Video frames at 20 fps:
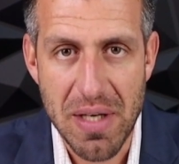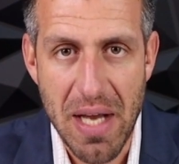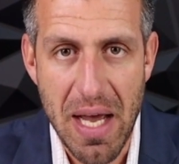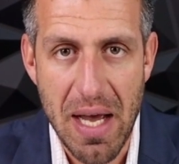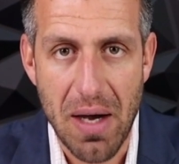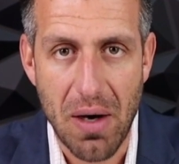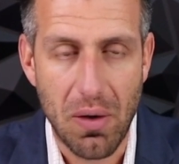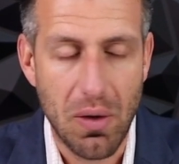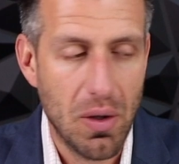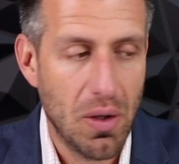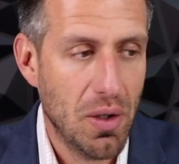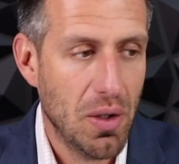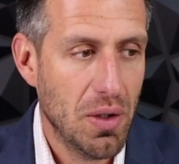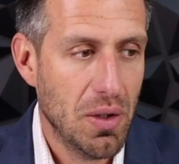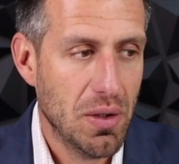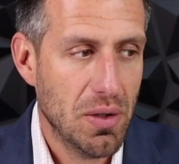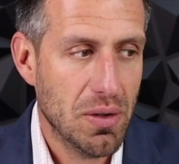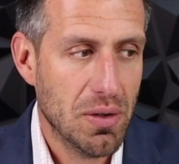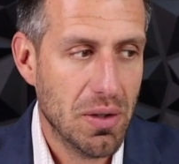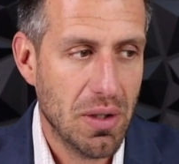Now,
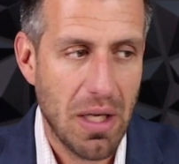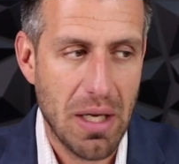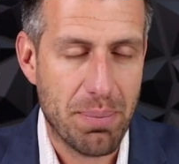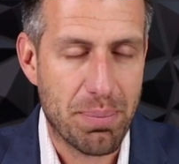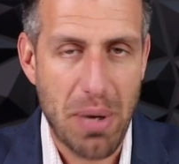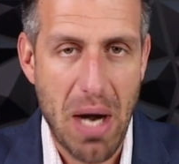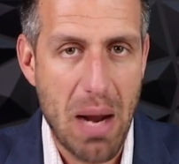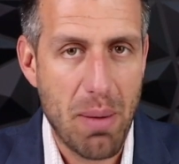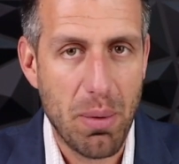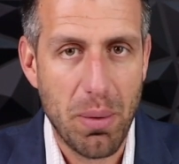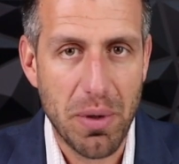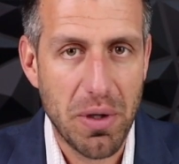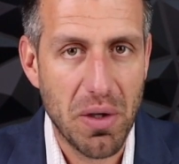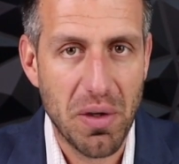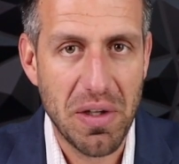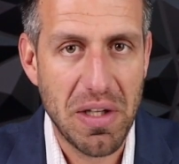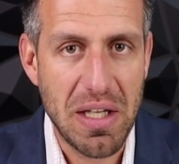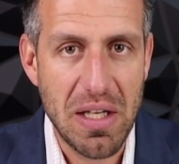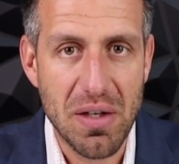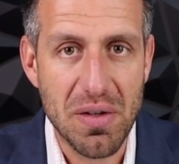it probably
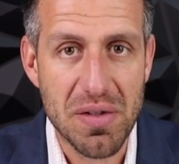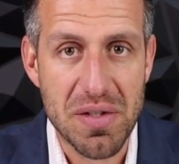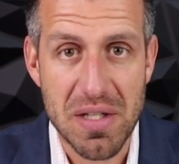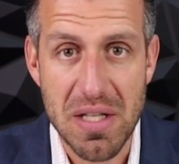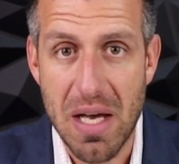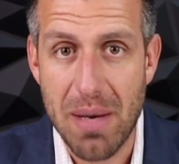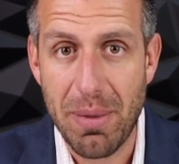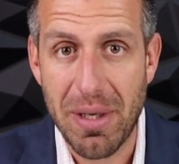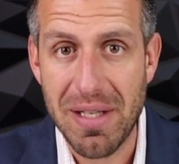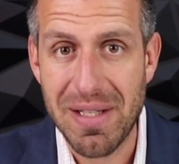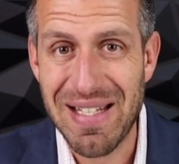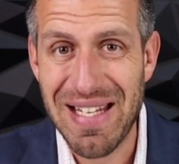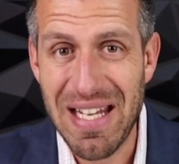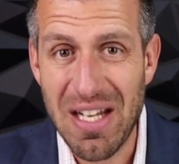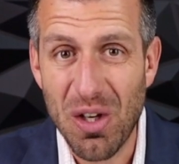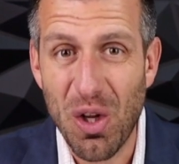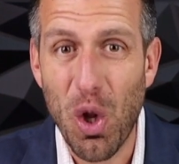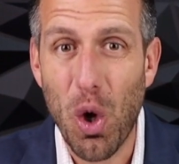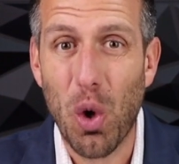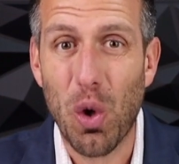only yields them a
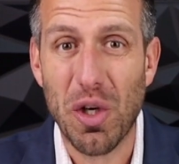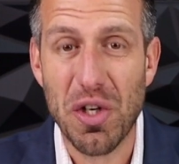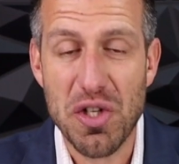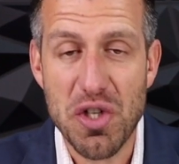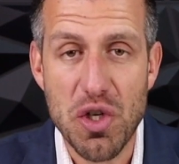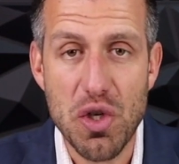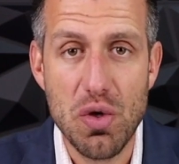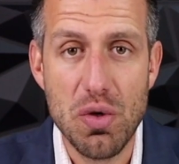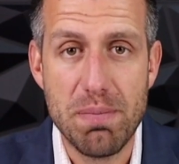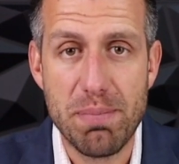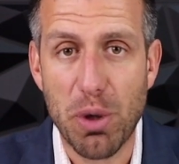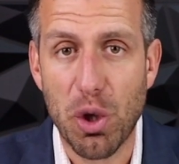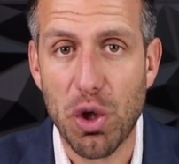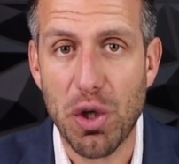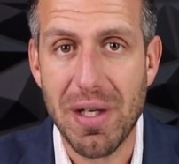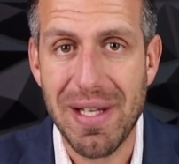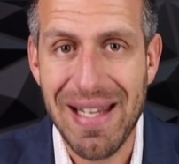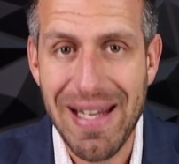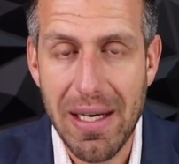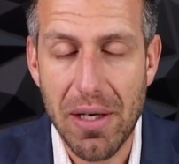deal or two
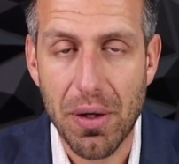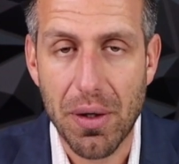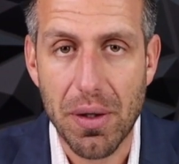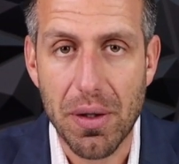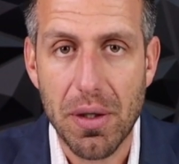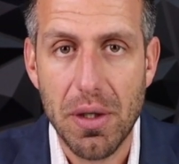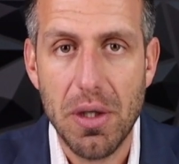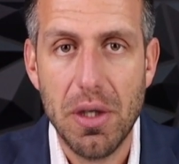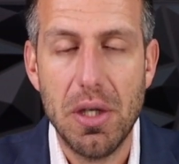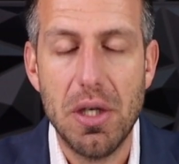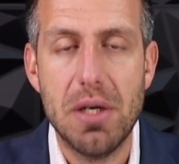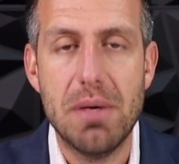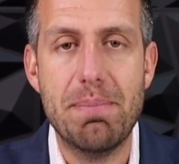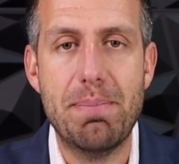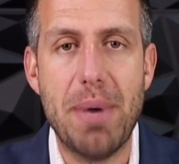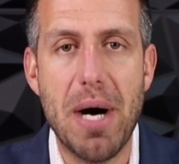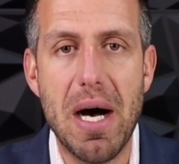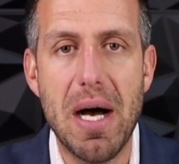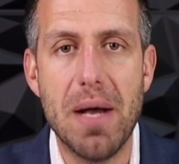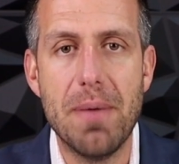per year,
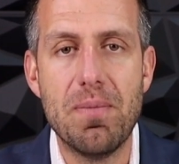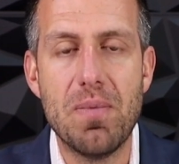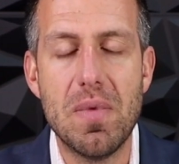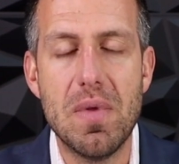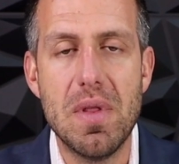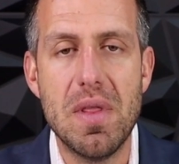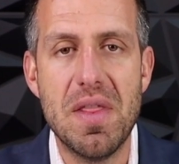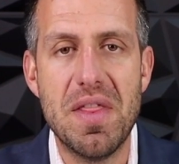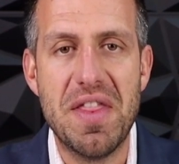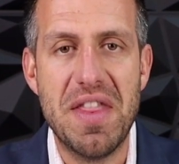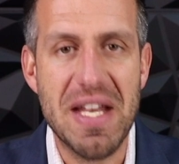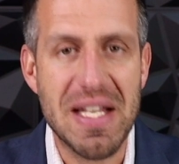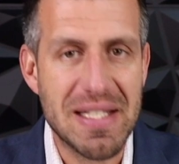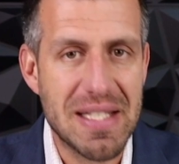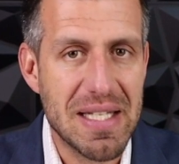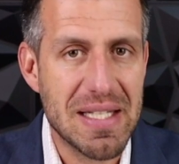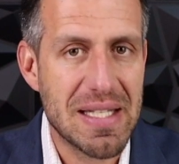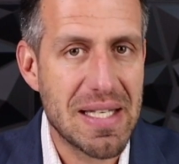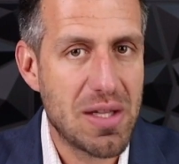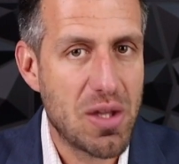but
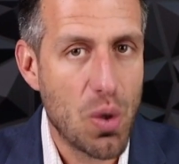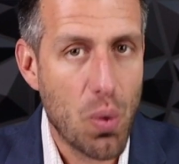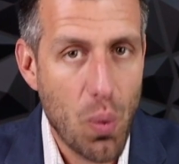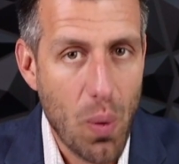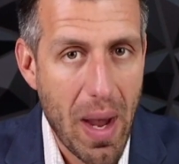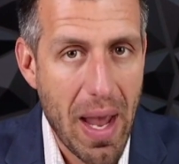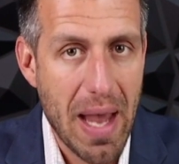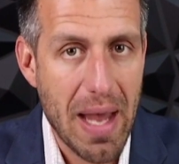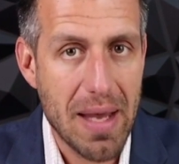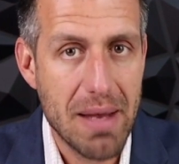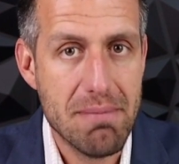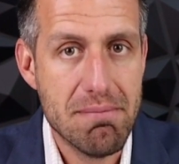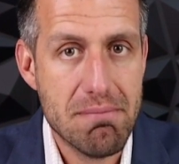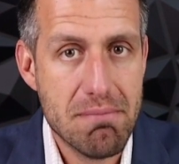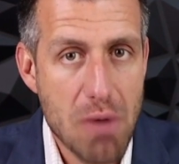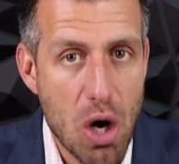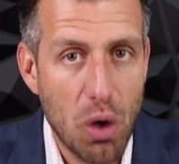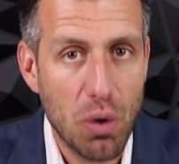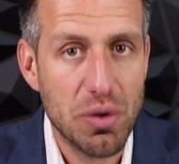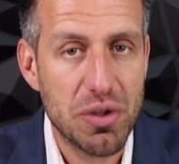this is the way
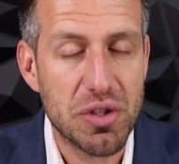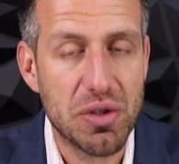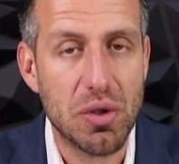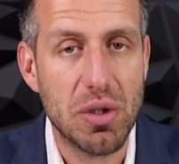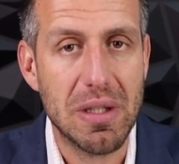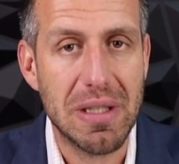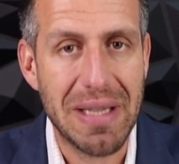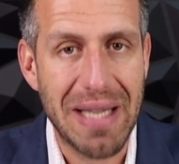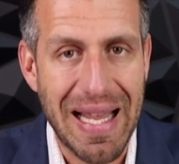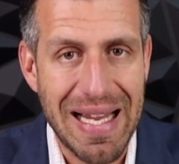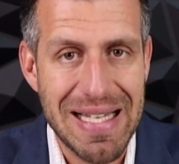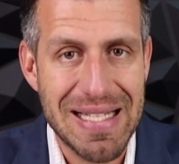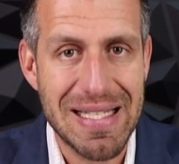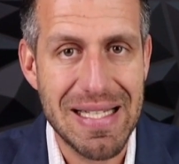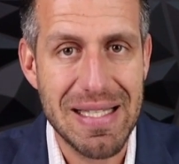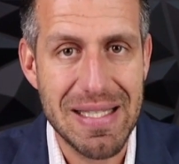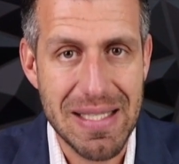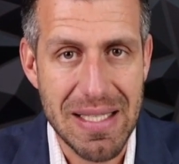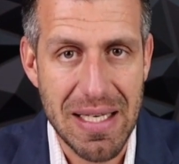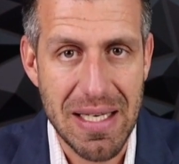most
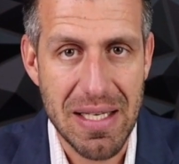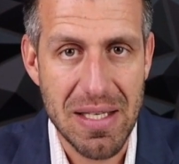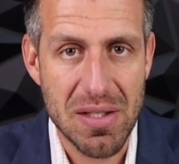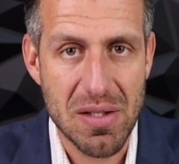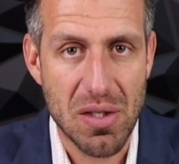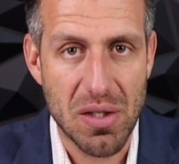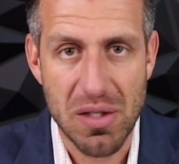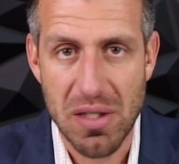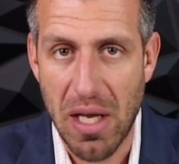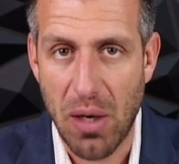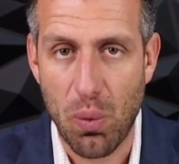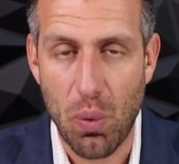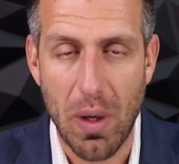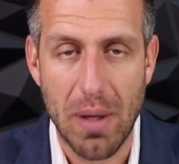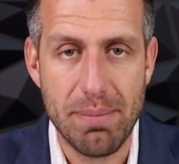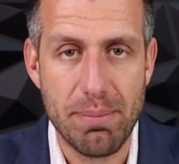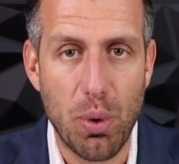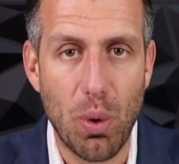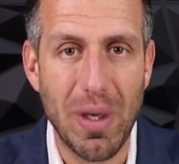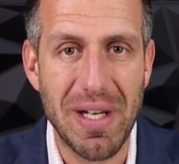licensees, there's like
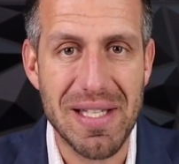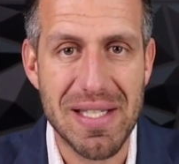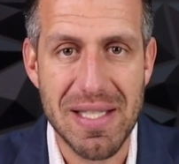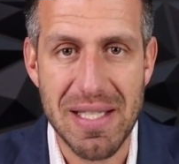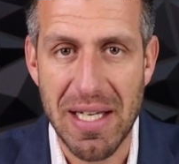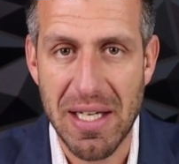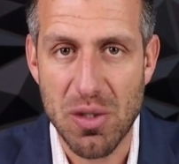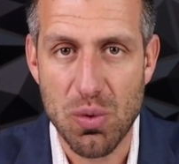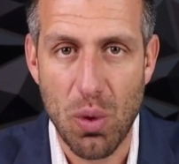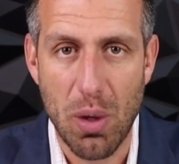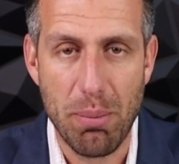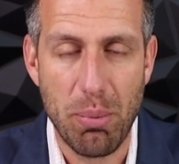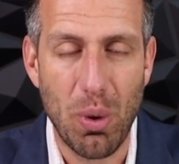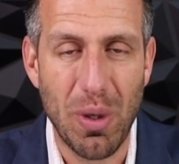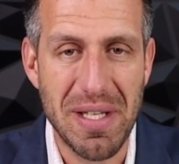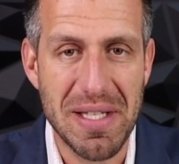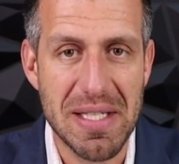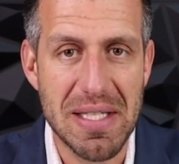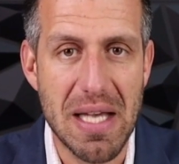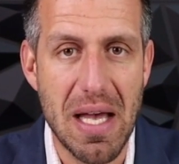1.6,
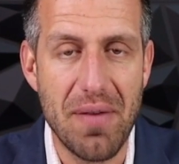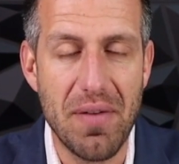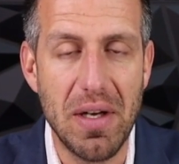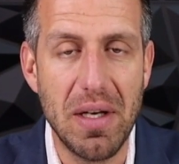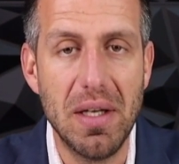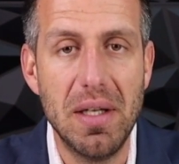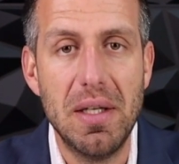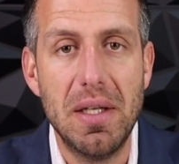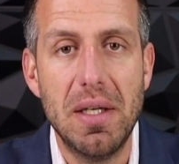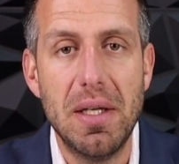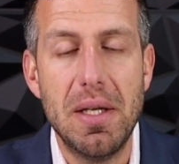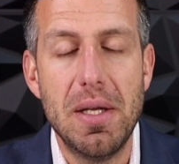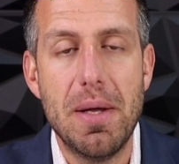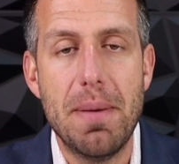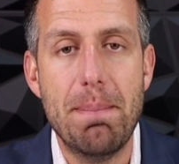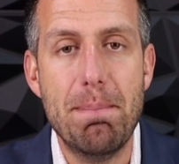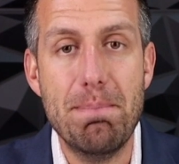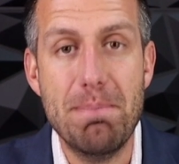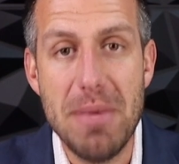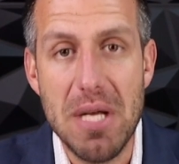1.7
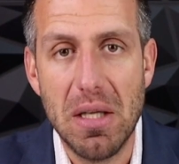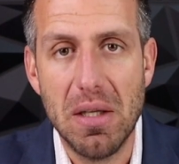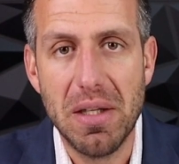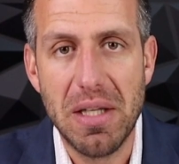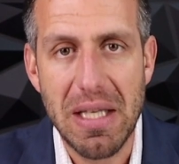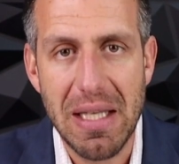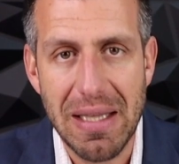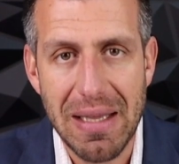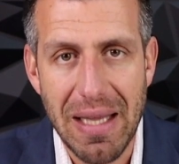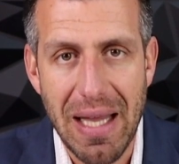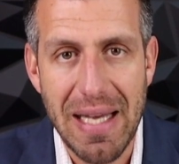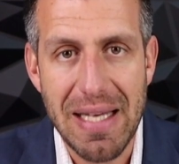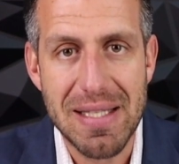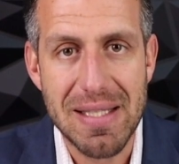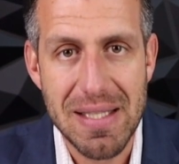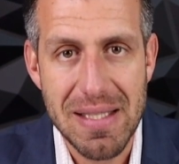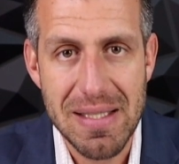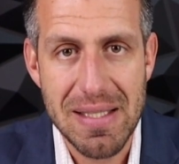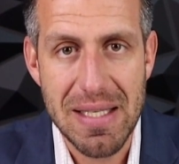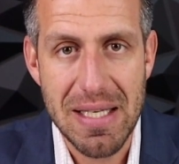million
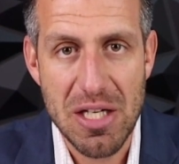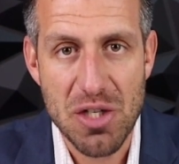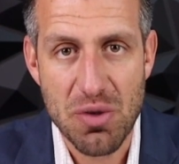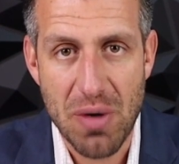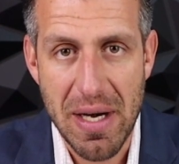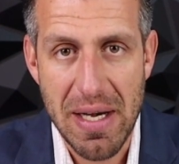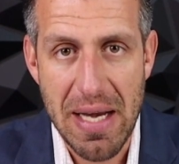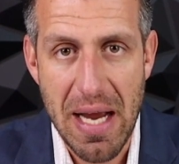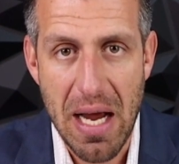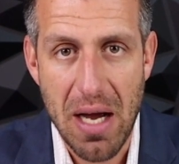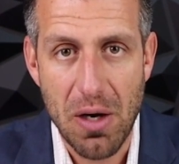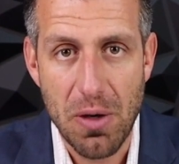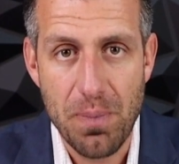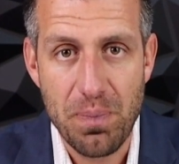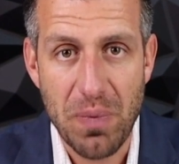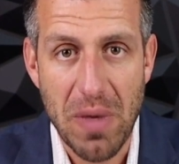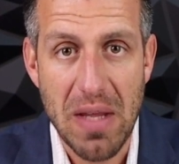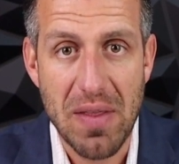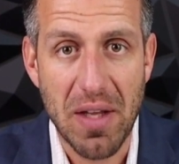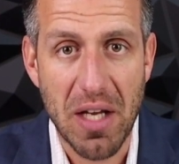licensees right
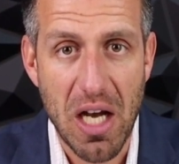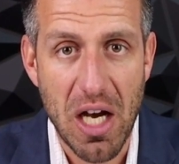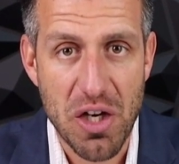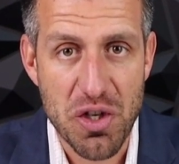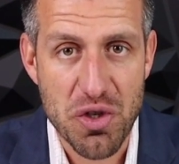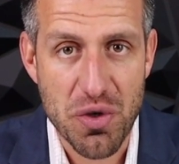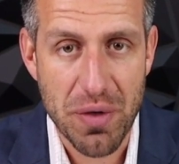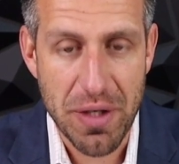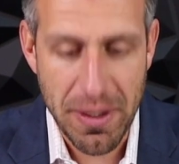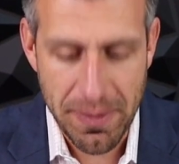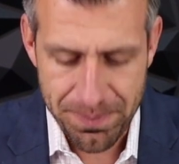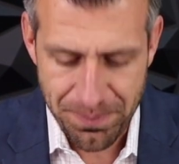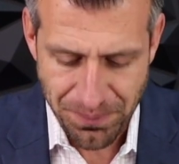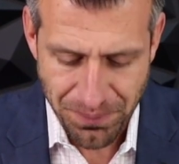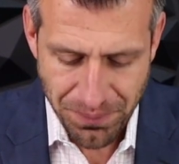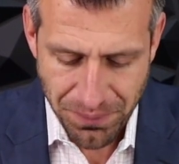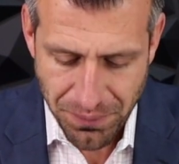now in the country,